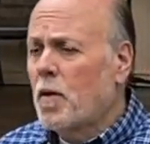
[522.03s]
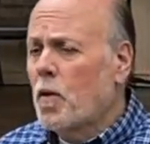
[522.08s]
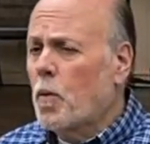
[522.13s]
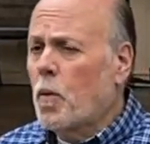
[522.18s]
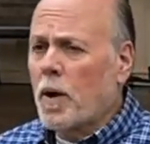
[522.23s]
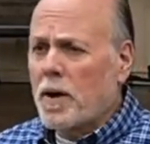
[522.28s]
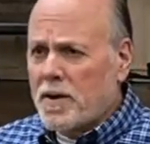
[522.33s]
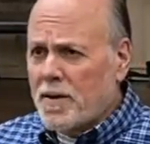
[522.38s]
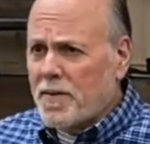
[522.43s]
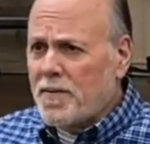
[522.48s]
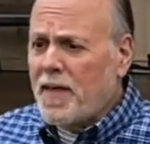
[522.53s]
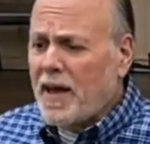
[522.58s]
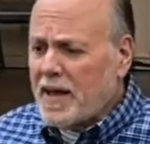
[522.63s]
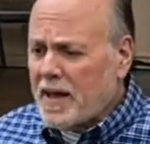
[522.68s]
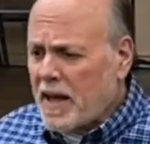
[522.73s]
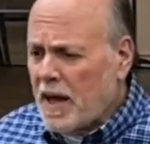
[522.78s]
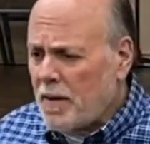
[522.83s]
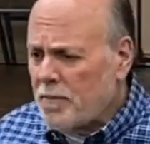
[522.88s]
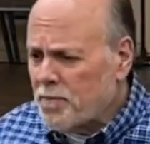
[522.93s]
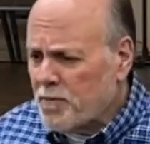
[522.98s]
Where did they
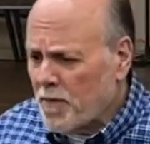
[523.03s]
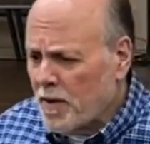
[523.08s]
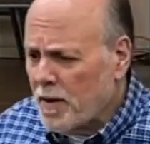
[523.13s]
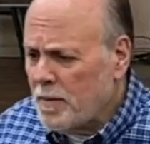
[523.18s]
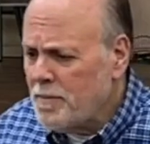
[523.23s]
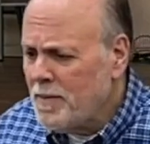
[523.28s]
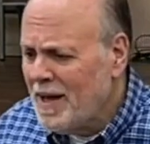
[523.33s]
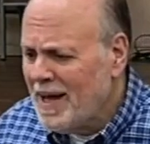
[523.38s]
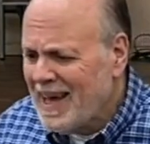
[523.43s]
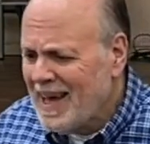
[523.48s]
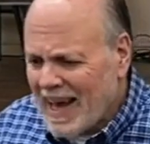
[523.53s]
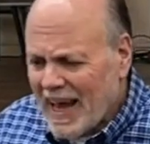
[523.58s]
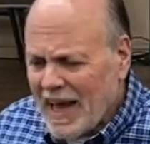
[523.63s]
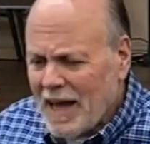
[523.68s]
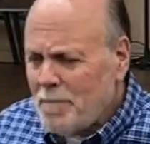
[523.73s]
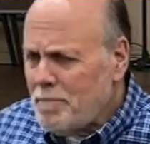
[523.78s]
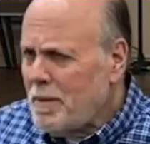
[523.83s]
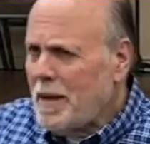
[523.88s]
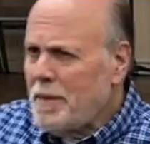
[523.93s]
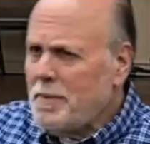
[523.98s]
come from?
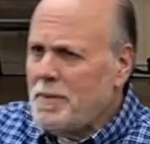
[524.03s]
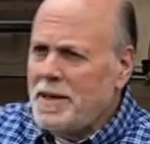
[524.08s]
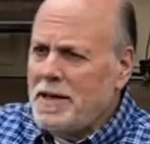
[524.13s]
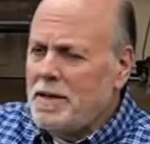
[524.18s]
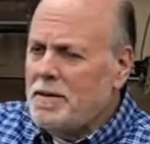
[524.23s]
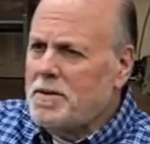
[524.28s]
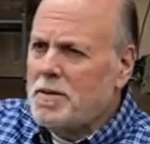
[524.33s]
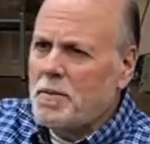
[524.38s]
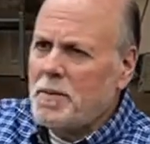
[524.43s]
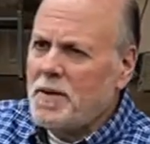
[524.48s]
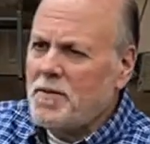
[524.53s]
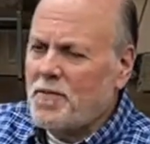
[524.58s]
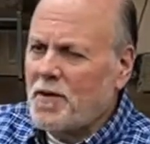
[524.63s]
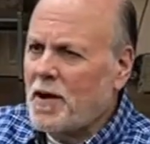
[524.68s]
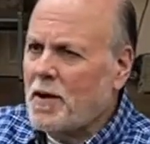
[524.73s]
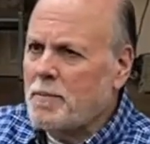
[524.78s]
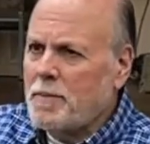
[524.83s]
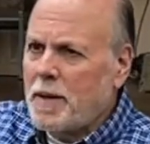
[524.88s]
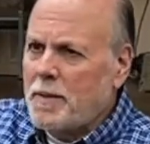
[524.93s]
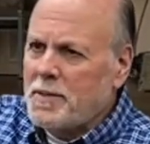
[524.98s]
And maybe, to be
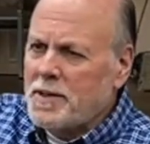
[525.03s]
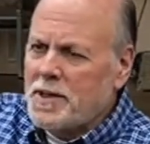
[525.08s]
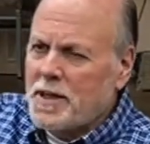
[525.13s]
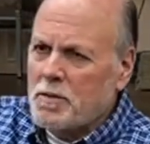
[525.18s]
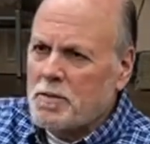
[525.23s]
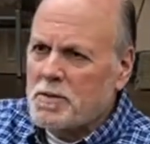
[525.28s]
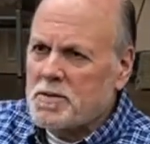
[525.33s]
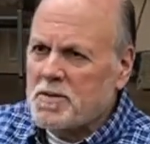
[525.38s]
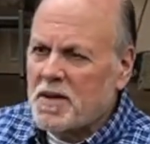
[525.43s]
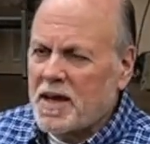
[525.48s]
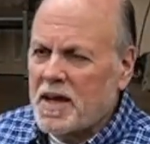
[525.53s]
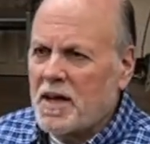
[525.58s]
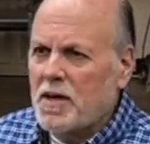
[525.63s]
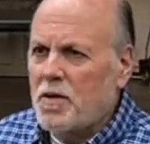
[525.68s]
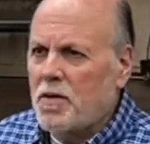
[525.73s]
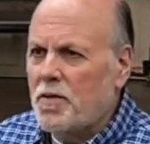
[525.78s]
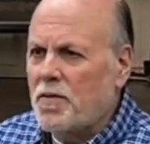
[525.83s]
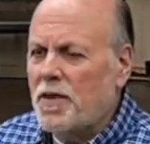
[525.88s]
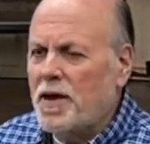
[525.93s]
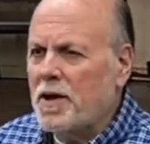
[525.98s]
fair, maybe there was a
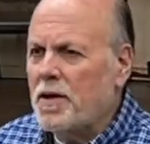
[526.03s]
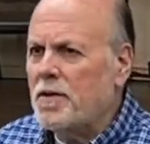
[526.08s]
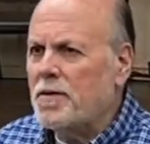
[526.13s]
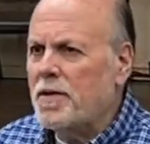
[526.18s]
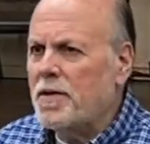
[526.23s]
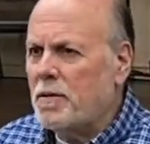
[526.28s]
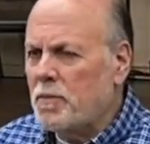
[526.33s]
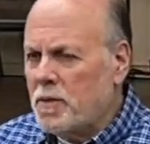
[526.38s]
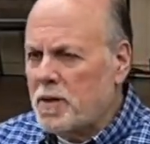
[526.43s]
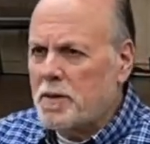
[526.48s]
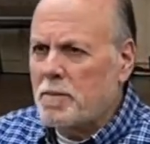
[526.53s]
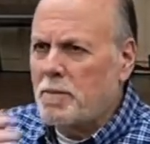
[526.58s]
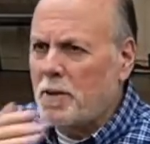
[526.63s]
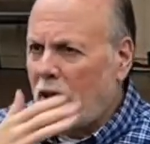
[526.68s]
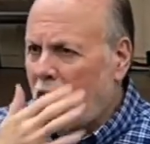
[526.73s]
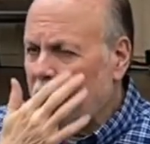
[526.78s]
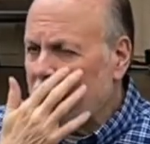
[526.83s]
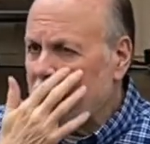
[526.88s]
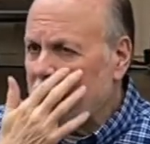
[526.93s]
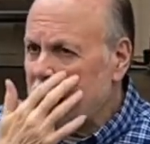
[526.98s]
hill there that would have
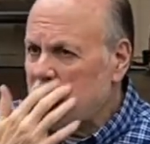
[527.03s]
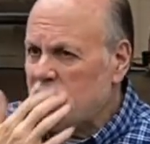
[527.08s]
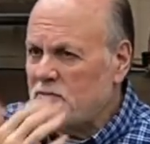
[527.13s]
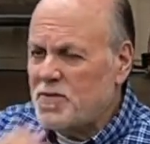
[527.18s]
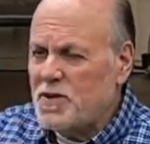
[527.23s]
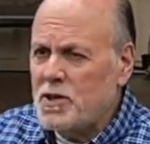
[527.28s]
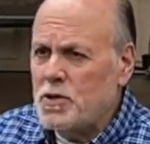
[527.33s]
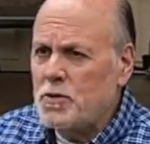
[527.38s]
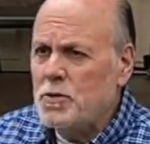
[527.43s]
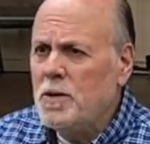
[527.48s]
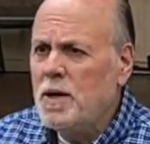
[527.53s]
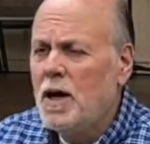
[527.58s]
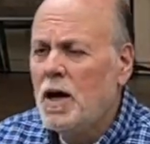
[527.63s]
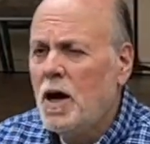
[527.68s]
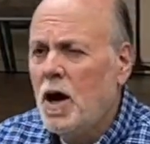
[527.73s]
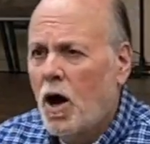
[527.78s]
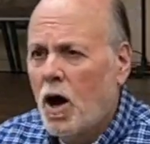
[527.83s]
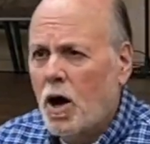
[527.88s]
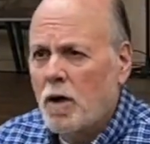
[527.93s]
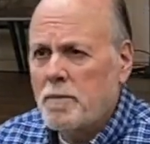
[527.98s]
blocked his view,
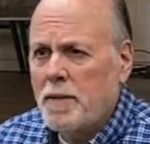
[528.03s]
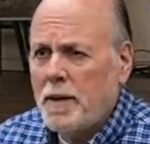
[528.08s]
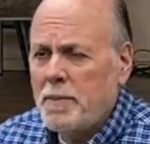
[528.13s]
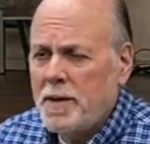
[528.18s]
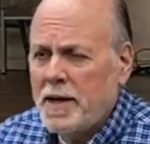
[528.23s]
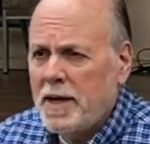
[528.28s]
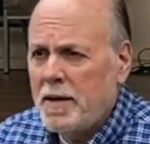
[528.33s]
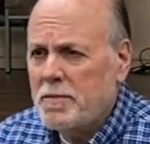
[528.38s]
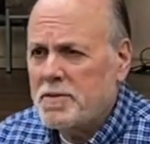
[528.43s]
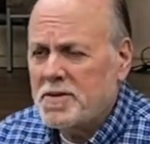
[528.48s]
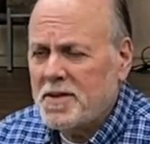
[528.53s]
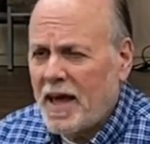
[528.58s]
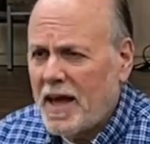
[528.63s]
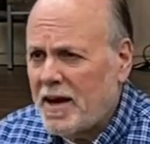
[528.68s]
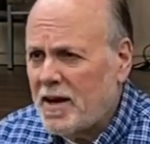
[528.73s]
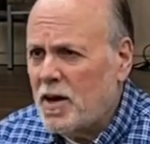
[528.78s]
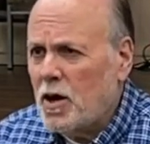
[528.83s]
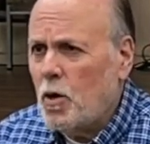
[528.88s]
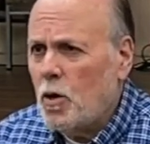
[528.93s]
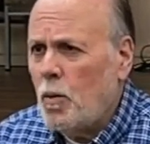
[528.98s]
or maybe he was at
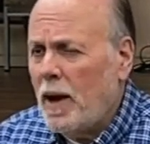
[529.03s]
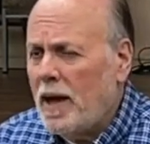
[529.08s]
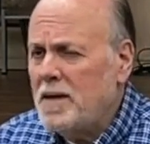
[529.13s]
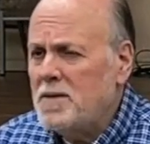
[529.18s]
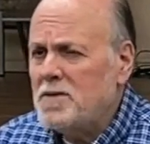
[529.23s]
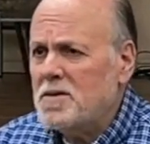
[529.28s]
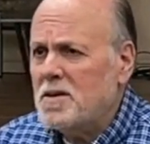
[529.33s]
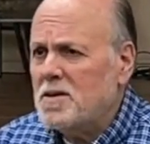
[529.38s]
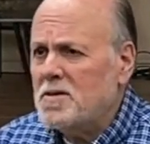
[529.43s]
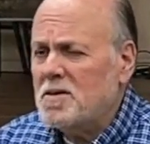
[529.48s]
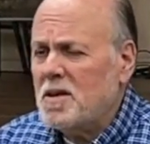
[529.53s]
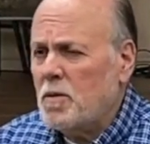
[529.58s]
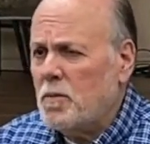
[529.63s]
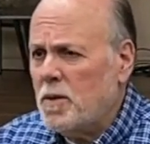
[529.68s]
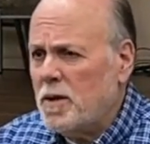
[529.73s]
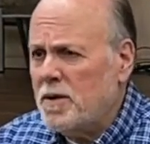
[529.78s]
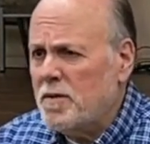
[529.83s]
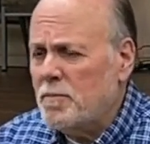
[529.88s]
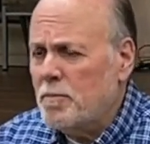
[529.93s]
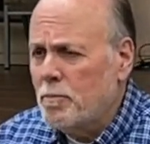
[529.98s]
an oasis that
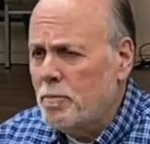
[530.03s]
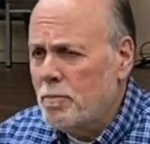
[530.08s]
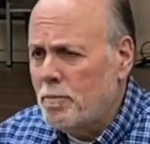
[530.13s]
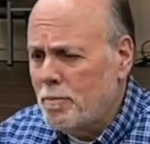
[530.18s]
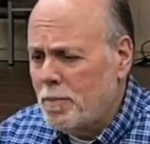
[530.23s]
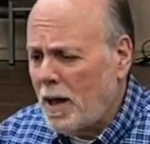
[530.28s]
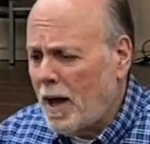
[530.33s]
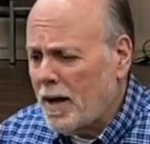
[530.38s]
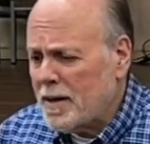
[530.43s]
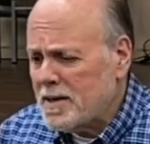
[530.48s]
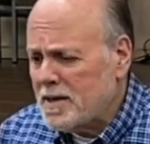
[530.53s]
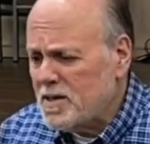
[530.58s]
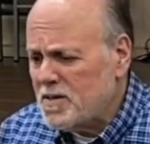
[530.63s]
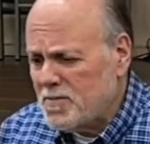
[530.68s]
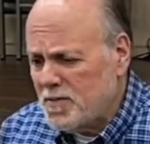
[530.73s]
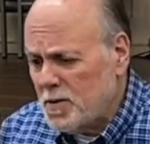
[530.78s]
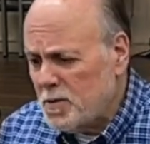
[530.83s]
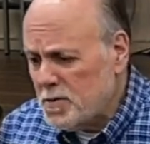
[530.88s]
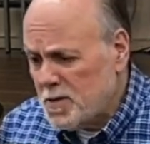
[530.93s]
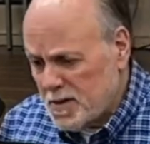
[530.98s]
would have blocked his
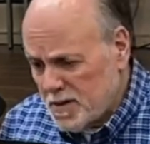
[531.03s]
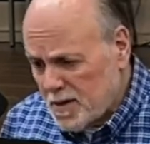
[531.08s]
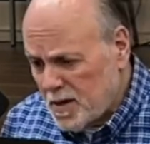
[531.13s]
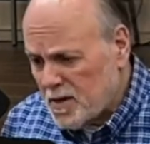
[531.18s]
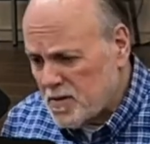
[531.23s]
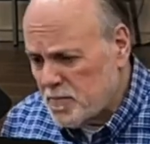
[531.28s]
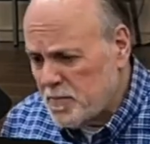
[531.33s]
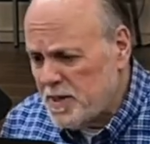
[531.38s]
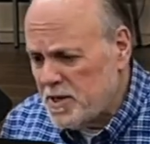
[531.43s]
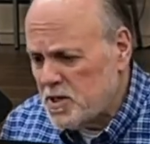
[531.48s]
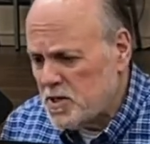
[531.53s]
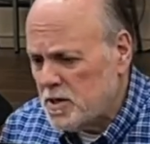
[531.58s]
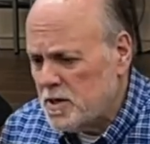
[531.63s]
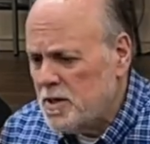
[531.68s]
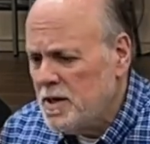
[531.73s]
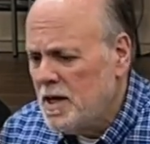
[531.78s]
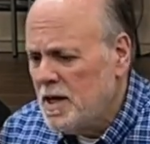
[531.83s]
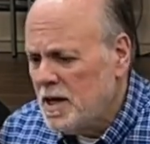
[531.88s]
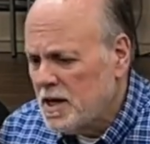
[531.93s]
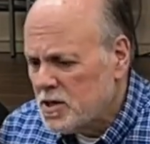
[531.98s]
views. It does mention
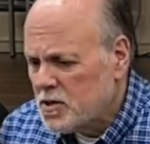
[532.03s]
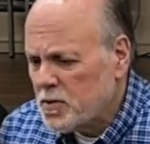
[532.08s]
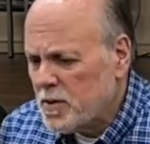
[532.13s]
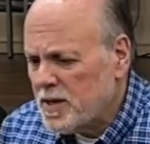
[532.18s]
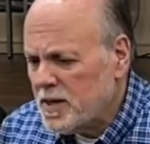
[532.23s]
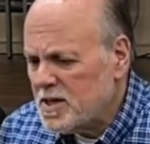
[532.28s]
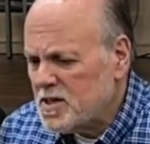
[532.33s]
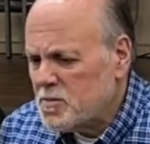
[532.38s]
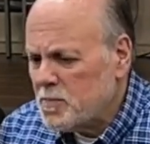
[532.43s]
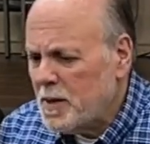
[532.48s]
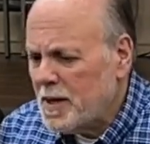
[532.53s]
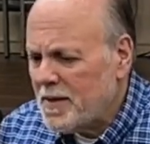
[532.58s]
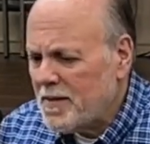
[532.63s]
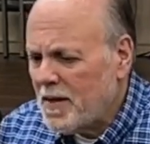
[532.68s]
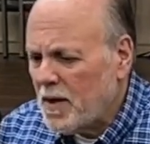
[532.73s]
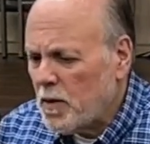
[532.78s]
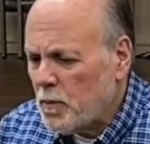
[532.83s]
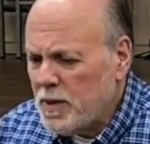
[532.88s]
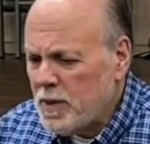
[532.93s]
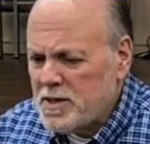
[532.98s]
trees being
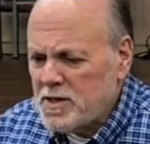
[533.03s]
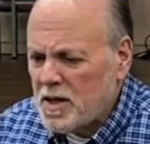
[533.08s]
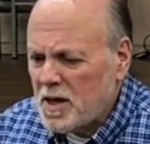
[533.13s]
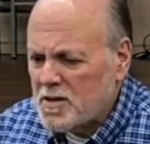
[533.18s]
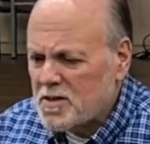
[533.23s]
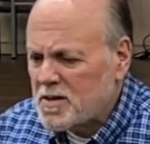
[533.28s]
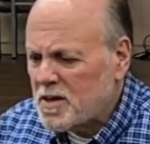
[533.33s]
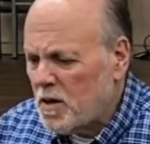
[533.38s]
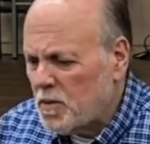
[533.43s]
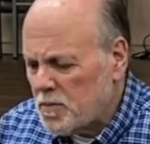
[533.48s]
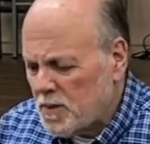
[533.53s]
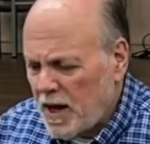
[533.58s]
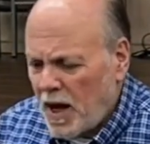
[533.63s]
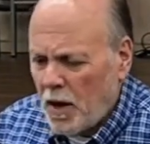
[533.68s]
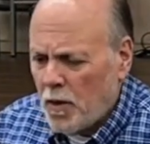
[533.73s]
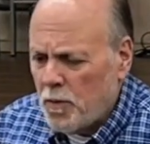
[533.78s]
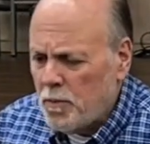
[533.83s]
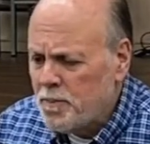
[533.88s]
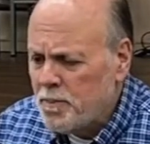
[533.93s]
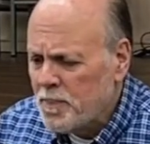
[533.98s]
there. We just don't
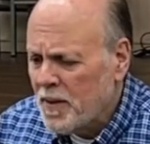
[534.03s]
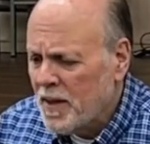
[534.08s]
know.